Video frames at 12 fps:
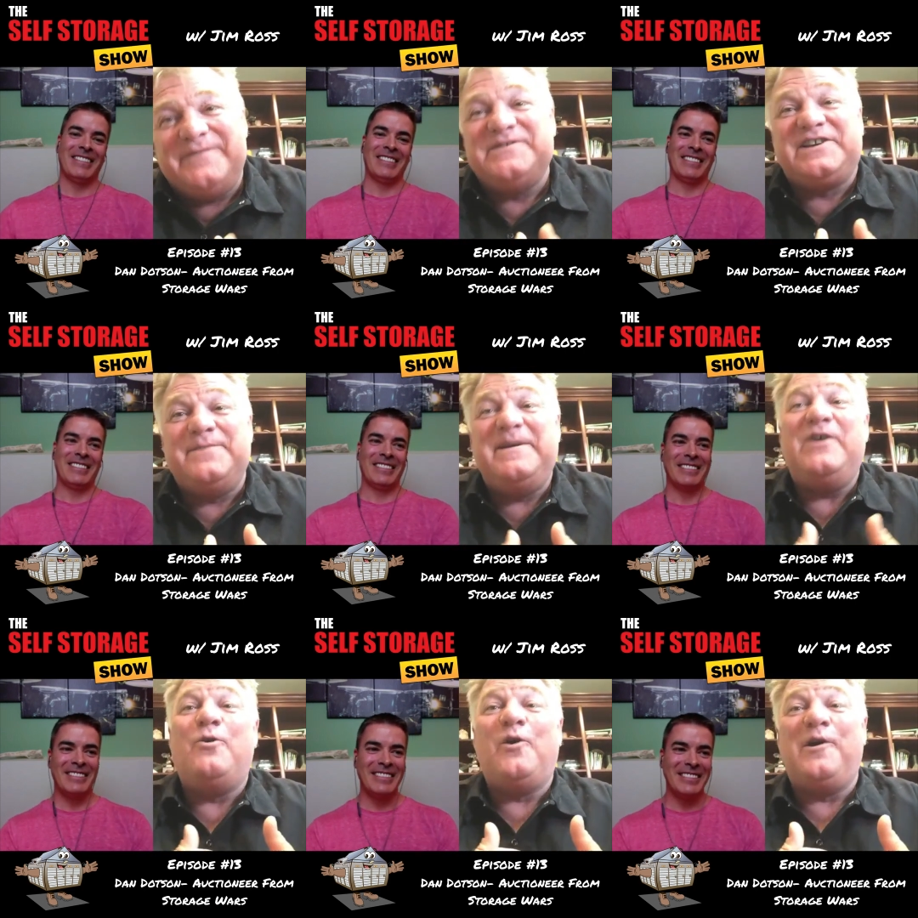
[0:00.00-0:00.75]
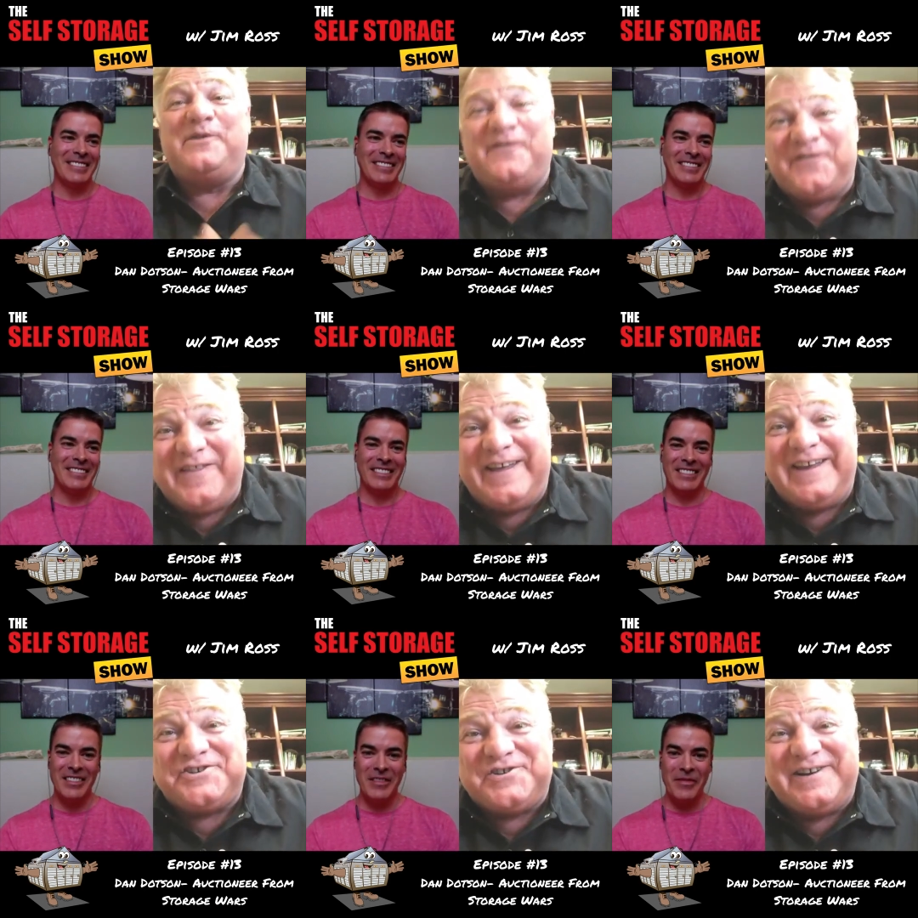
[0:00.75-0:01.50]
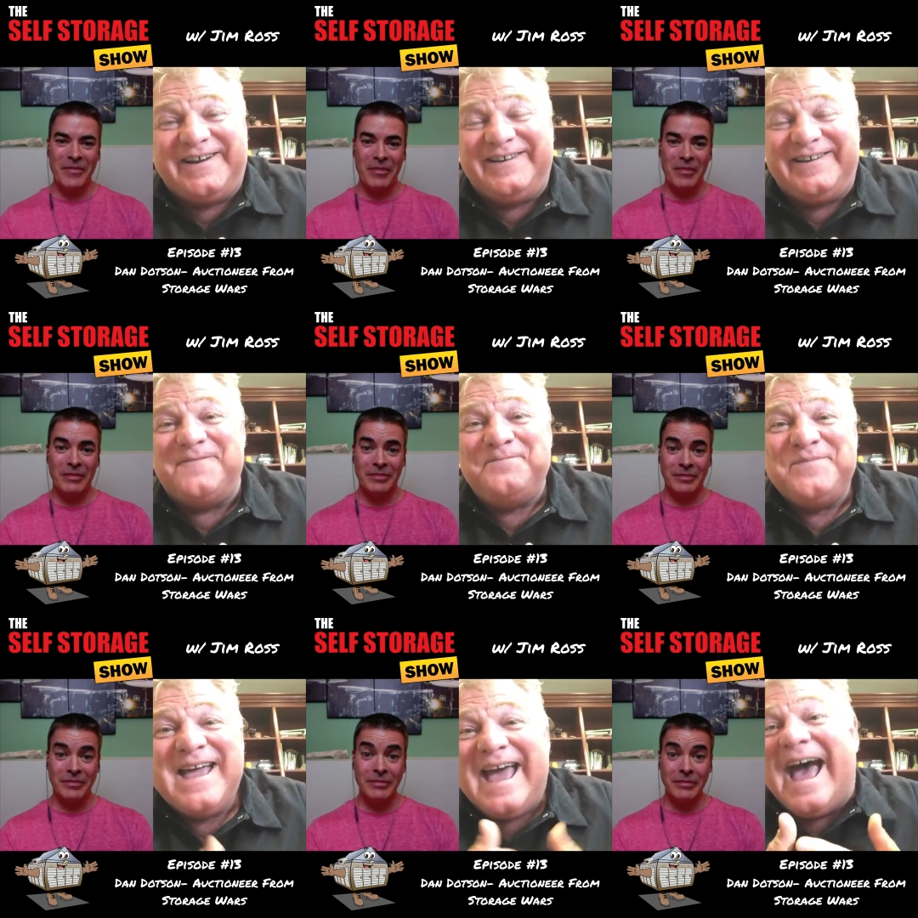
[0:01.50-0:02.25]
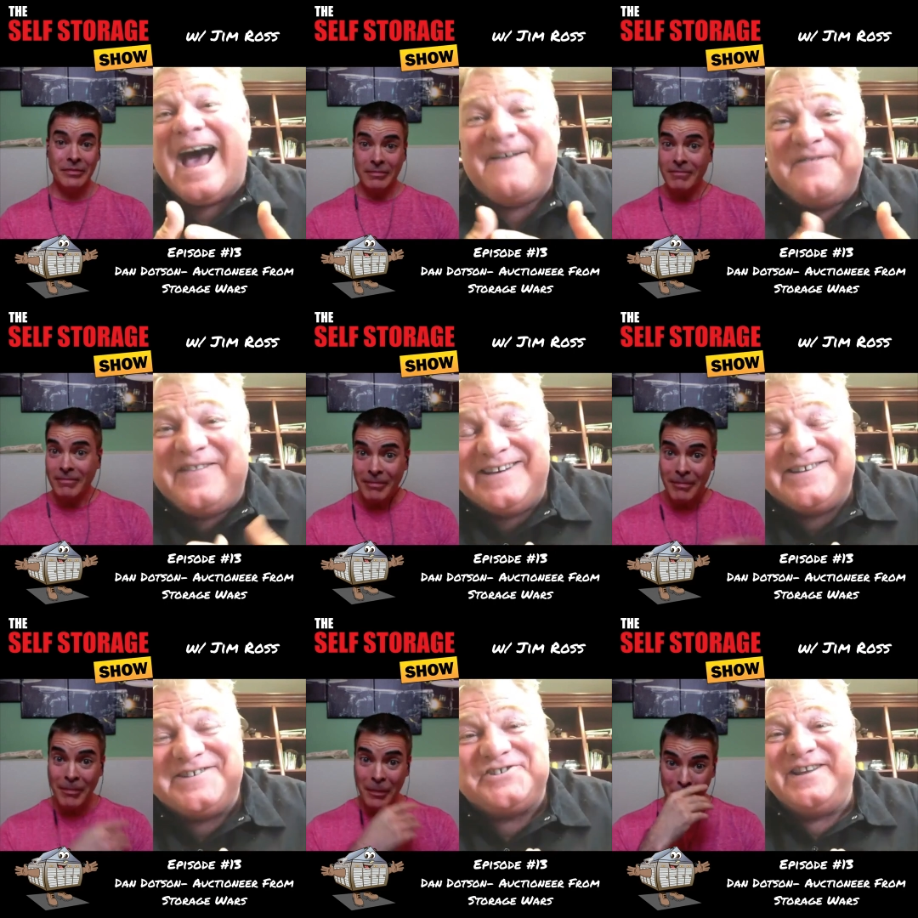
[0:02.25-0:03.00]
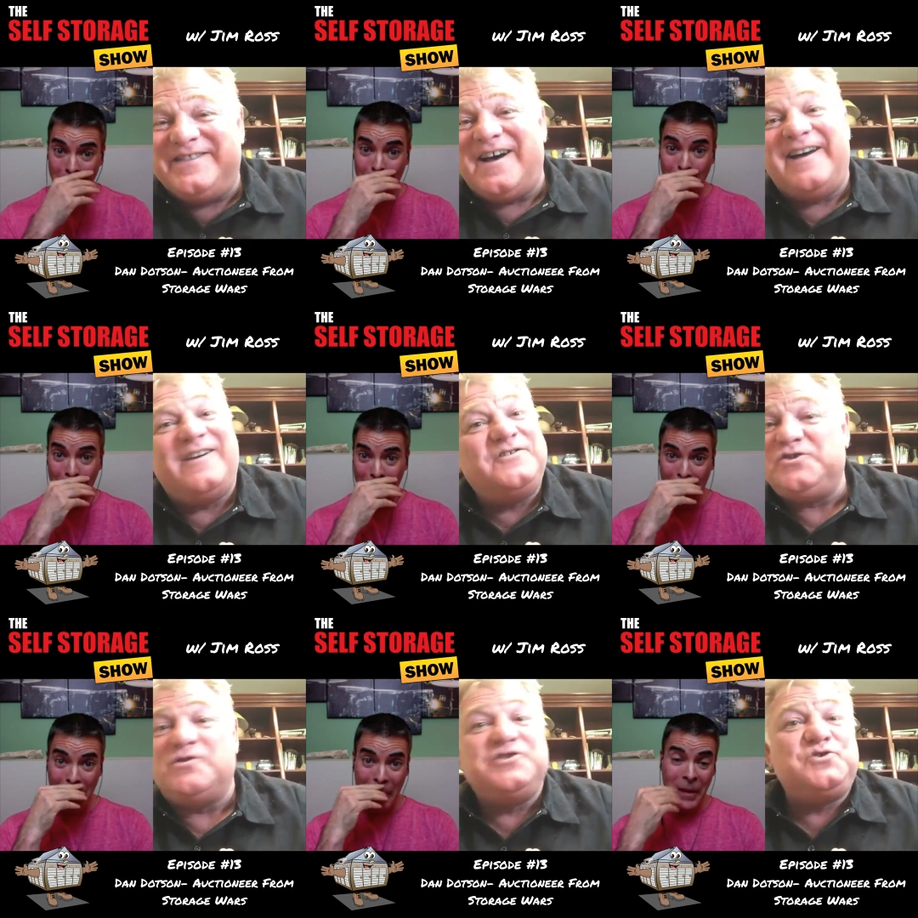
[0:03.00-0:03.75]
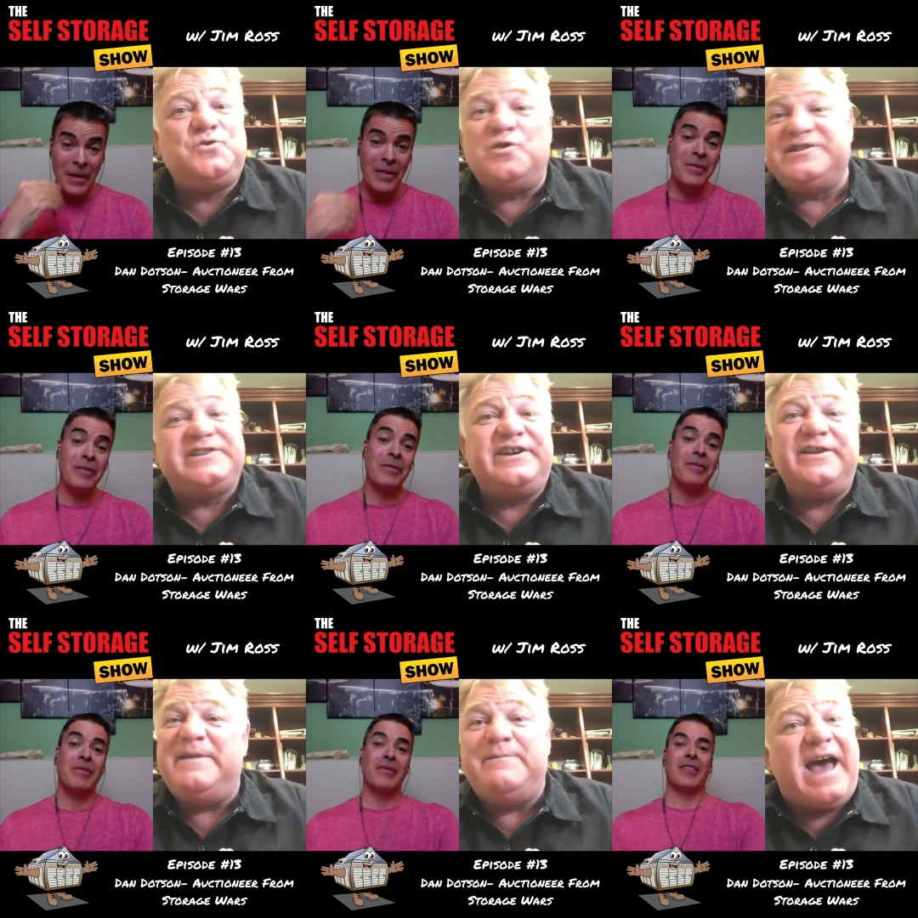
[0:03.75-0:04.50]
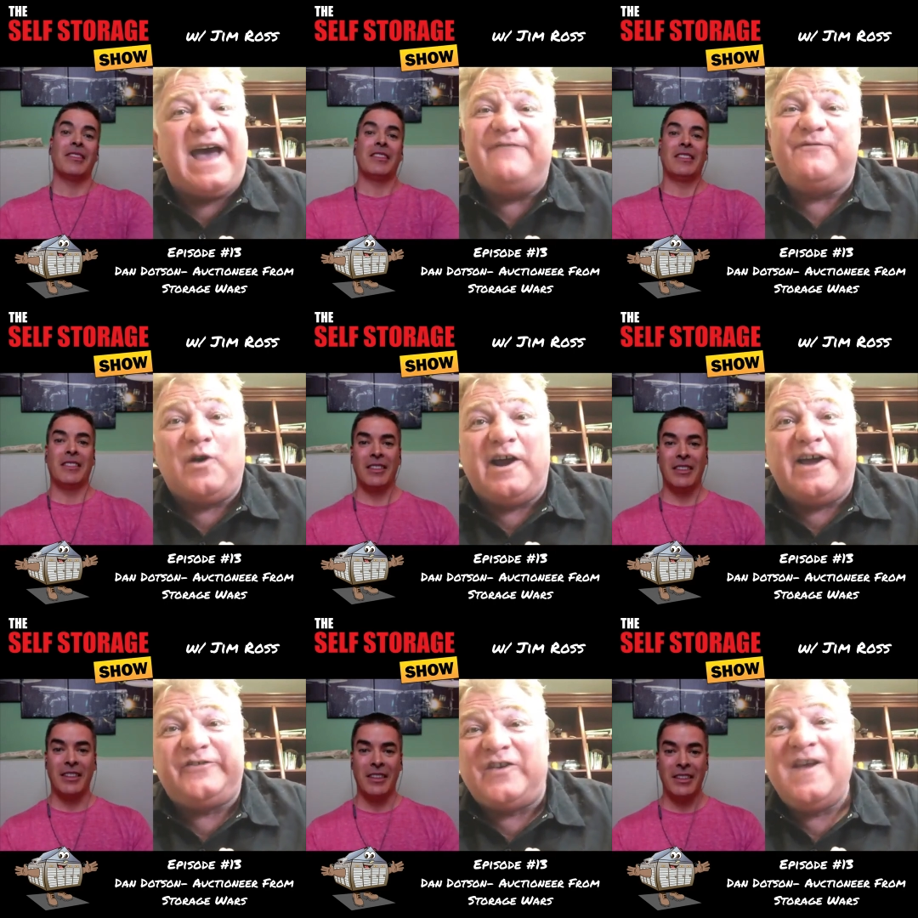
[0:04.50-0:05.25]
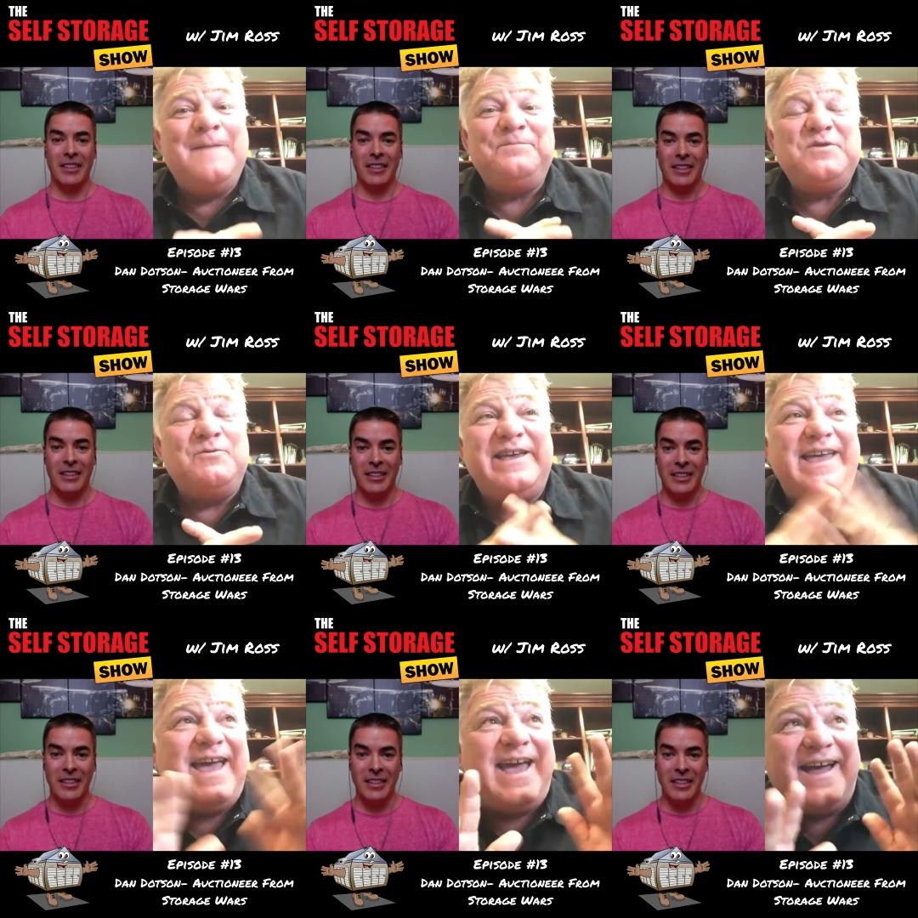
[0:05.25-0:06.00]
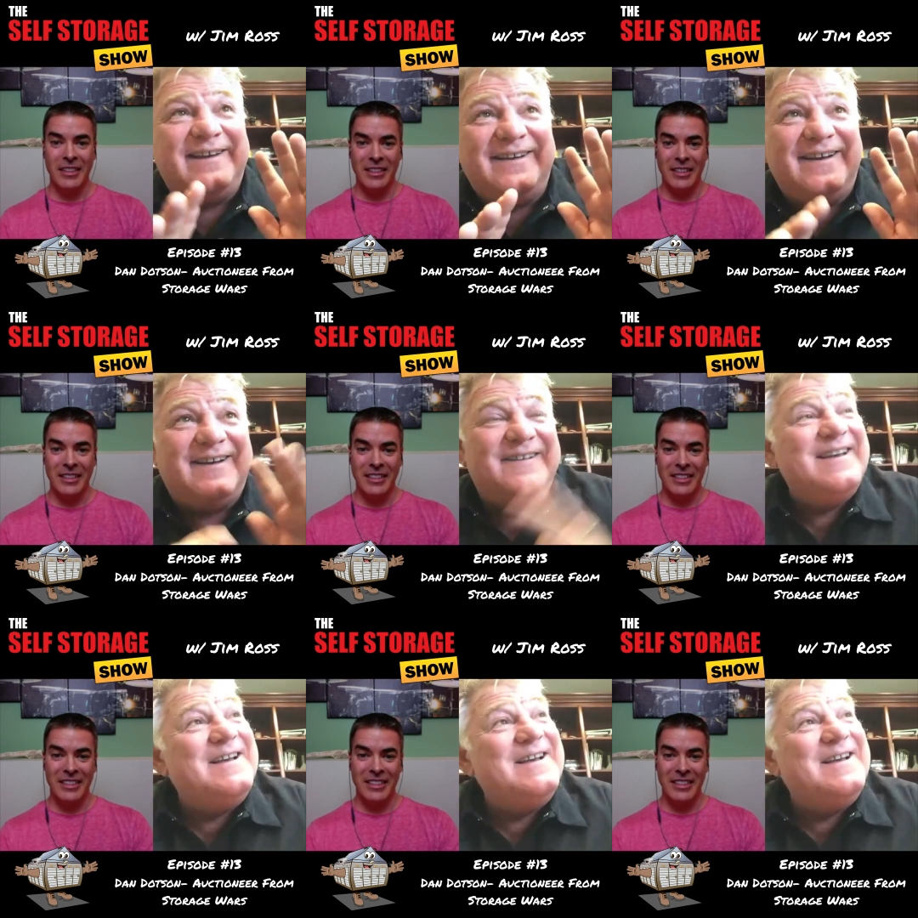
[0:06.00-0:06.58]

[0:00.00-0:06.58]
Speaker 1: thought it was going to be horrible for the industry. Half of the industry thought, "Oh, Storage Wars is going to be bad for us. We can't."